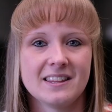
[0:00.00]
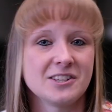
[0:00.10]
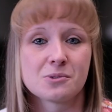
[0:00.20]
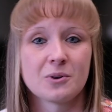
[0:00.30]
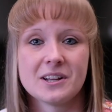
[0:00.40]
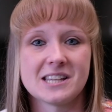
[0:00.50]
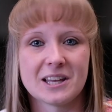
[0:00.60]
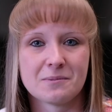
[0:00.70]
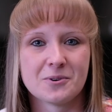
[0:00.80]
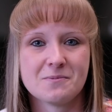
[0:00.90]
They just want
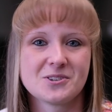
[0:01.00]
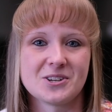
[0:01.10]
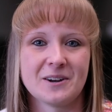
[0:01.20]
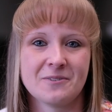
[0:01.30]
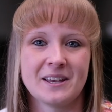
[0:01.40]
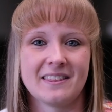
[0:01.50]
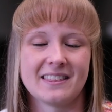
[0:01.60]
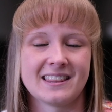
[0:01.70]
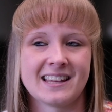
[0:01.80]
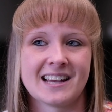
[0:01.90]
to take them home straight away
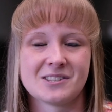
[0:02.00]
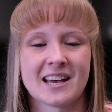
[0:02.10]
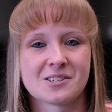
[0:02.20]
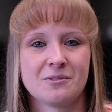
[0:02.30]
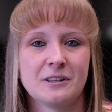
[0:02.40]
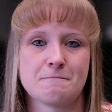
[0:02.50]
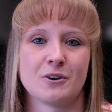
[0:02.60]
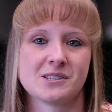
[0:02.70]
and that's, that's a really